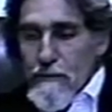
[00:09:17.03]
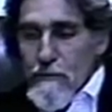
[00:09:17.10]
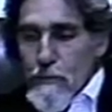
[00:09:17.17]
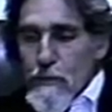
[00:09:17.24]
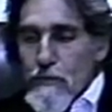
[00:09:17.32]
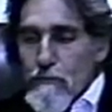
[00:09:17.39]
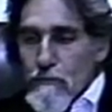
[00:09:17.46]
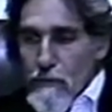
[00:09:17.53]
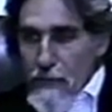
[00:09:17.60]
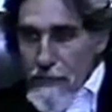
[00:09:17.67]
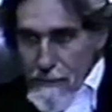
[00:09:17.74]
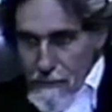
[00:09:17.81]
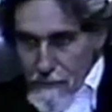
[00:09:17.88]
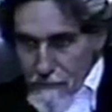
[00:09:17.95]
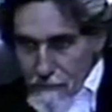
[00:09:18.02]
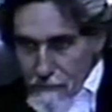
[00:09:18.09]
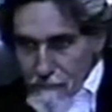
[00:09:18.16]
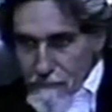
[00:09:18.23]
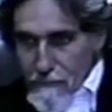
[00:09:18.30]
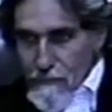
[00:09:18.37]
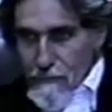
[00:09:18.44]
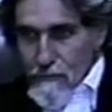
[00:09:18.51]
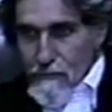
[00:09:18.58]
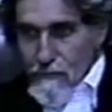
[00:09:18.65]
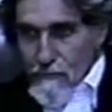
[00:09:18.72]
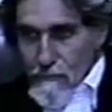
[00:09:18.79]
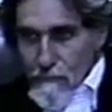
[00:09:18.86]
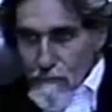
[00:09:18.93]
put in writing
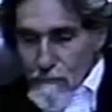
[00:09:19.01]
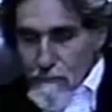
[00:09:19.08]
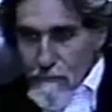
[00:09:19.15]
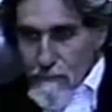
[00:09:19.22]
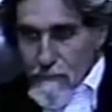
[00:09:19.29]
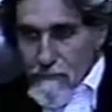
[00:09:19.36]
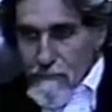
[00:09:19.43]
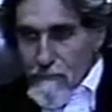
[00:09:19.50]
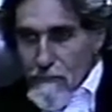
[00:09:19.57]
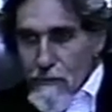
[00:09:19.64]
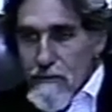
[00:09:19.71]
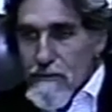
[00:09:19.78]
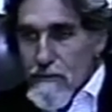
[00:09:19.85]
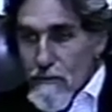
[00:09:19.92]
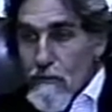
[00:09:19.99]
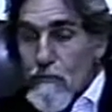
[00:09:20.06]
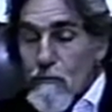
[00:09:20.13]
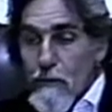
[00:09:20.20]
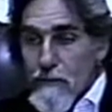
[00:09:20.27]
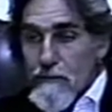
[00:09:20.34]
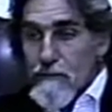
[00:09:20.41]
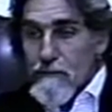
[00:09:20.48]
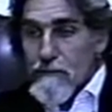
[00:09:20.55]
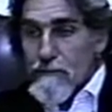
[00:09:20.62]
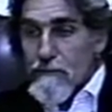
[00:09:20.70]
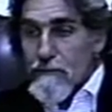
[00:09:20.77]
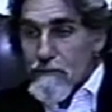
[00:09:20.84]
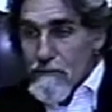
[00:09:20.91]
their own thoughts, their own ways of
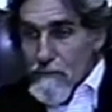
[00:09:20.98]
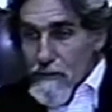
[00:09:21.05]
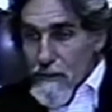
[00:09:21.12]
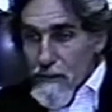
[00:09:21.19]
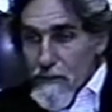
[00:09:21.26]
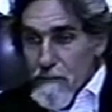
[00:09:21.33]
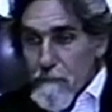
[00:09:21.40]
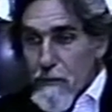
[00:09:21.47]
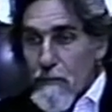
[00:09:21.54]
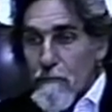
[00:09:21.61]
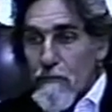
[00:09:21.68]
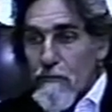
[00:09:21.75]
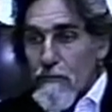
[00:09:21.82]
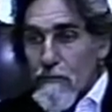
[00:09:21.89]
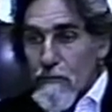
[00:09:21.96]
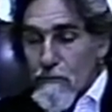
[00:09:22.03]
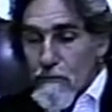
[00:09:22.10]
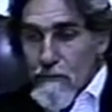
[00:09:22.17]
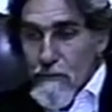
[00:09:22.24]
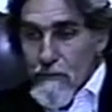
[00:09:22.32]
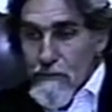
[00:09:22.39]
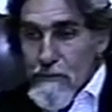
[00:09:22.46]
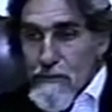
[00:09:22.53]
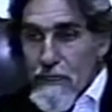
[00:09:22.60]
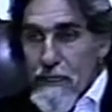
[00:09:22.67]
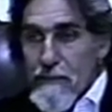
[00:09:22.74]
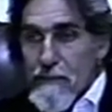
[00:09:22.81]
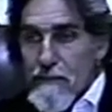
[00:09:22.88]
looking at the problems, their own
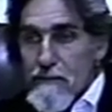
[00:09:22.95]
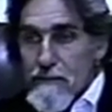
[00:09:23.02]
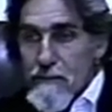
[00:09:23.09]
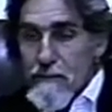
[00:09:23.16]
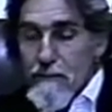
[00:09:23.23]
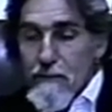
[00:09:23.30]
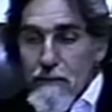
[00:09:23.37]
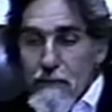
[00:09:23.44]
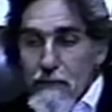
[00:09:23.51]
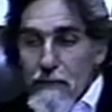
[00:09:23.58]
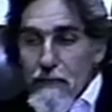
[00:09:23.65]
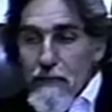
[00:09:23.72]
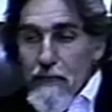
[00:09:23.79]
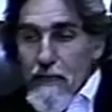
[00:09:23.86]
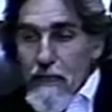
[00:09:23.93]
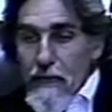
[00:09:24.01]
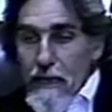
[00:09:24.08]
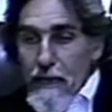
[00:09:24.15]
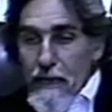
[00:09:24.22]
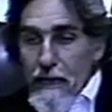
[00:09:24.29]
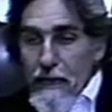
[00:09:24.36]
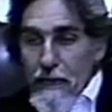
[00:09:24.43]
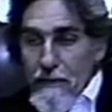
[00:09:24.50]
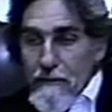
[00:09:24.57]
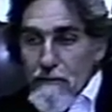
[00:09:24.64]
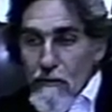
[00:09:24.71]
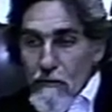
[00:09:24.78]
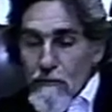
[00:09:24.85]
understandings,
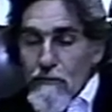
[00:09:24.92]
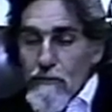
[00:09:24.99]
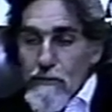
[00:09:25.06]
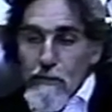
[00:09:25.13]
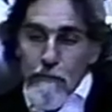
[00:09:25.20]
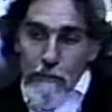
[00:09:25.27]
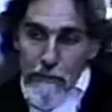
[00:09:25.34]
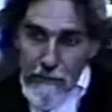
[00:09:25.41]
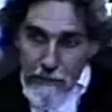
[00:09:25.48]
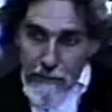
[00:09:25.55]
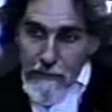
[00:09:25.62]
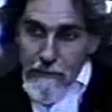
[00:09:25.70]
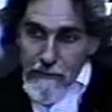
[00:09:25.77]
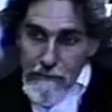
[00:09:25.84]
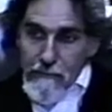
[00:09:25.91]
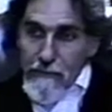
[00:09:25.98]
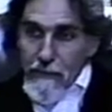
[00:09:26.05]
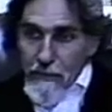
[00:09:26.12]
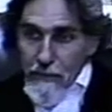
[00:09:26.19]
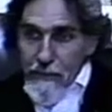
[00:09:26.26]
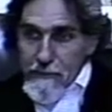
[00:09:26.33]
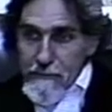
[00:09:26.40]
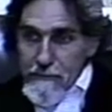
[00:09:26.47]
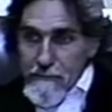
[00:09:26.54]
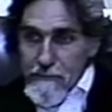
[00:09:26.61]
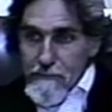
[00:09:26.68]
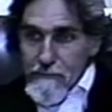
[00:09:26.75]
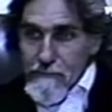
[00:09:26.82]
and also to communicate it to the
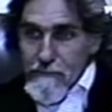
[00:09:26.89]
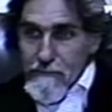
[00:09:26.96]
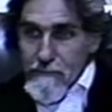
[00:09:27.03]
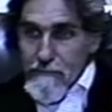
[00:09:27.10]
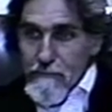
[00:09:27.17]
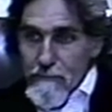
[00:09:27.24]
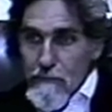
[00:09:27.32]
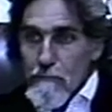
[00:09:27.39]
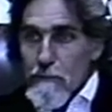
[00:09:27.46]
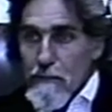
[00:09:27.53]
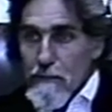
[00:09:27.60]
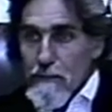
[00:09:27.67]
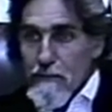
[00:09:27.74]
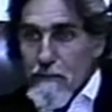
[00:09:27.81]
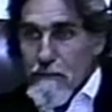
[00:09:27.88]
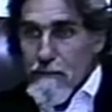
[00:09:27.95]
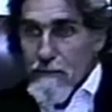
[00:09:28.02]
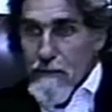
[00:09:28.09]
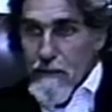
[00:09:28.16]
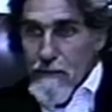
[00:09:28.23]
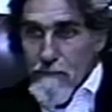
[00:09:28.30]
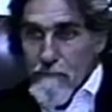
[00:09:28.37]
class verbally. And I